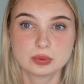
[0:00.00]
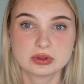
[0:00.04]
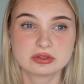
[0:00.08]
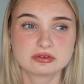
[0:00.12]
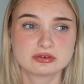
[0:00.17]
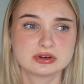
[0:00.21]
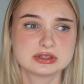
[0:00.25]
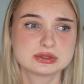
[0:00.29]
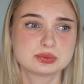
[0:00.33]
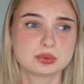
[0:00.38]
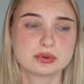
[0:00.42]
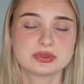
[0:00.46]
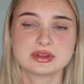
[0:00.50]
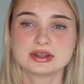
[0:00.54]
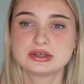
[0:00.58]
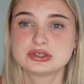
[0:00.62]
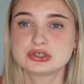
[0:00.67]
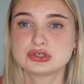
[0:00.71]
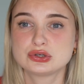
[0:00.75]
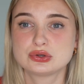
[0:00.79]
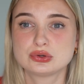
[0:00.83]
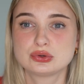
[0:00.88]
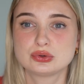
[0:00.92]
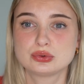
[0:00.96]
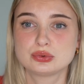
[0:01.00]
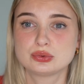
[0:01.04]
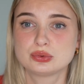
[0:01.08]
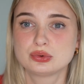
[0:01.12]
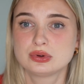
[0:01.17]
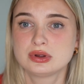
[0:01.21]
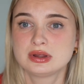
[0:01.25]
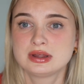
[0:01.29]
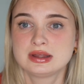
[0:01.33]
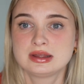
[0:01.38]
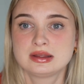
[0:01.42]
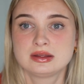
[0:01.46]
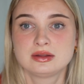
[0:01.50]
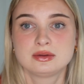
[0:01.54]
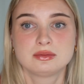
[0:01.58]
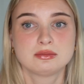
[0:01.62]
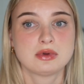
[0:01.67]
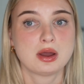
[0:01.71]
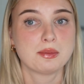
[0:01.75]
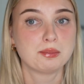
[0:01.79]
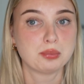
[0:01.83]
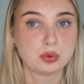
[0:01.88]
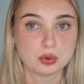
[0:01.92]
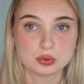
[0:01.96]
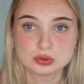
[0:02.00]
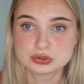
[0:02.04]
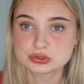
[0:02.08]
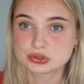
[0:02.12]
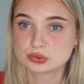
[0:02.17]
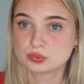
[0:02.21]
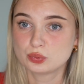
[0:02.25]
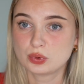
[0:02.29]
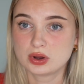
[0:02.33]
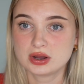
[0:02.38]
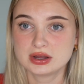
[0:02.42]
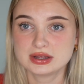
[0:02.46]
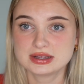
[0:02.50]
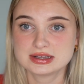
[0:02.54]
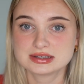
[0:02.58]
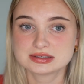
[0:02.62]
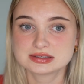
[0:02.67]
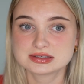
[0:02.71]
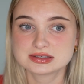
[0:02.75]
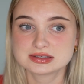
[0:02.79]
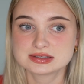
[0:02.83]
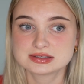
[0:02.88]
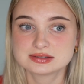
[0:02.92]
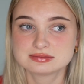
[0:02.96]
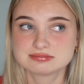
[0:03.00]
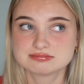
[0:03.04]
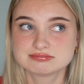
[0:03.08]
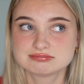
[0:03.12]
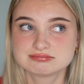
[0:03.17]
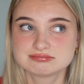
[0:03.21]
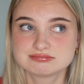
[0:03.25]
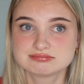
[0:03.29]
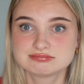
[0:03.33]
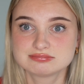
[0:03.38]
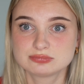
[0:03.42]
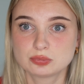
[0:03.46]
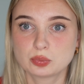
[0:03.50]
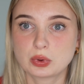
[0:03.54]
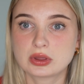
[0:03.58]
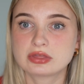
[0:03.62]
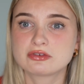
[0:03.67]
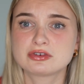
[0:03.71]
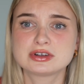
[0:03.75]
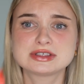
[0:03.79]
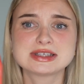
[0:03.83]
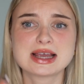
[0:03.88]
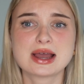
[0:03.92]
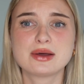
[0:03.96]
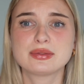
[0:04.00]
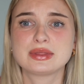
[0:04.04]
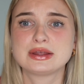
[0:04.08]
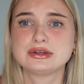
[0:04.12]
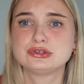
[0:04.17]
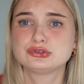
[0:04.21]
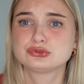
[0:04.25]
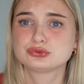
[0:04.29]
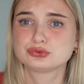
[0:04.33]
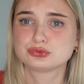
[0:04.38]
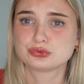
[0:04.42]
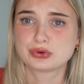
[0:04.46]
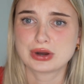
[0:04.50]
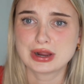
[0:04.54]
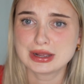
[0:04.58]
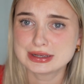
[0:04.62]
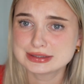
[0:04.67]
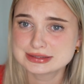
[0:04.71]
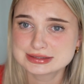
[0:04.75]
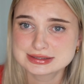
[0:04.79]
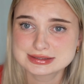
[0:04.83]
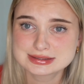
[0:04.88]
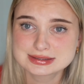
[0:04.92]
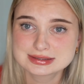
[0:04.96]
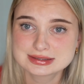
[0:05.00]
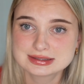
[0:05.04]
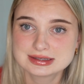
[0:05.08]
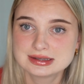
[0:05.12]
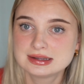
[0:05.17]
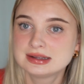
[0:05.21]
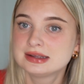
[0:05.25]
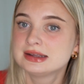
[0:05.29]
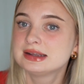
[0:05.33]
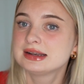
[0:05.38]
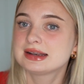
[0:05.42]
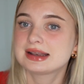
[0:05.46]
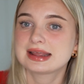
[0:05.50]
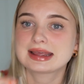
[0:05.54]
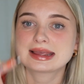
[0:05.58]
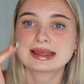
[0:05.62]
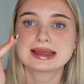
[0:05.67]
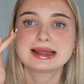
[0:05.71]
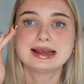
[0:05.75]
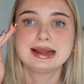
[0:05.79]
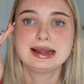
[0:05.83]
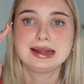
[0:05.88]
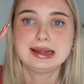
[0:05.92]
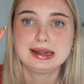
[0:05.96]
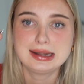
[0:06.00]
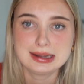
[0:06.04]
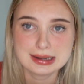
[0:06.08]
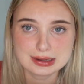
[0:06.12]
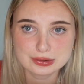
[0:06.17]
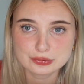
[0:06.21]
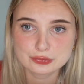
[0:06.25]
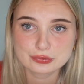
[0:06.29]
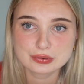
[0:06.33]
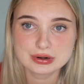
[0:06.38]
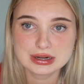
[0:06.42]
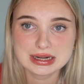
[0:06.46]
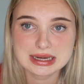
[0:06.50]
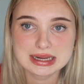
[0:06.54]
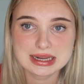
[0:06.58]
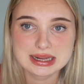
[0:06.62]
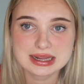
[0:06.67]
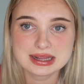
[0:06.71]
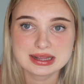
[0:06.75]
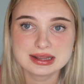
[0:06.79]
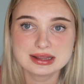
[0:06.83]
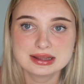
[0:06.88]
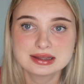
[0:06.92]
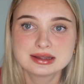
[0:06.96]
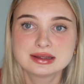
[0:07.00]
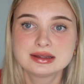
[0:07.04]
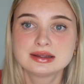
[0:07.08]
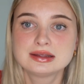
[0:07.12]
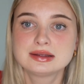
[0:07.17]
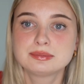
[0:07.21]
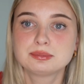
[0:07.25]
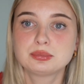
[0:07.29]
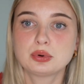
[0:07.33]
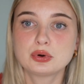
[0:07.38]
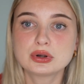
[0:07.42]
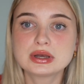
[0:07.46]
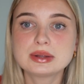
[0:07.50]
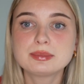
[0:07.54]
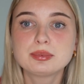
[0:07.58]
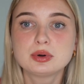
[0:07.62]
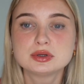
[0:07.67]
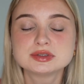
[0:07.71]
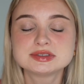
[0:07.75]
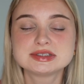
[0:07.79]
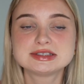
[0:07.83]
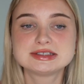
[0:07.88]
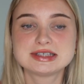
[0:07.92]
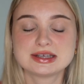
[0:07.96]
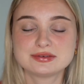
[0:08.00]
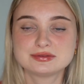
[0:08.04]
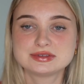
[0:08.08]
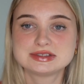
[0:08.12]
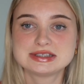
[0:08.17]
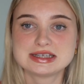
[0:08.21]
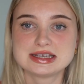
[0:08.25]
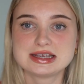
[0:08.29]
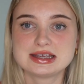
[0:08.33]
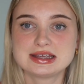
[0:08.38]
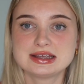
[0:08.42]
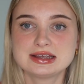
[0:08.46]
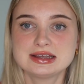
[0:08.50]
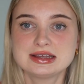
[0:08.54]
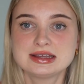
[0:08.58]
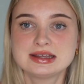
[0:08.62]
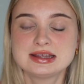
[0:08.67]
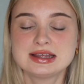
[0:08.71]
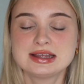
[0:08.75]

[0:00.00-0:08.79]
whether it's what they do abortion-wise, whether it's how they dress. Like, literally, body positivity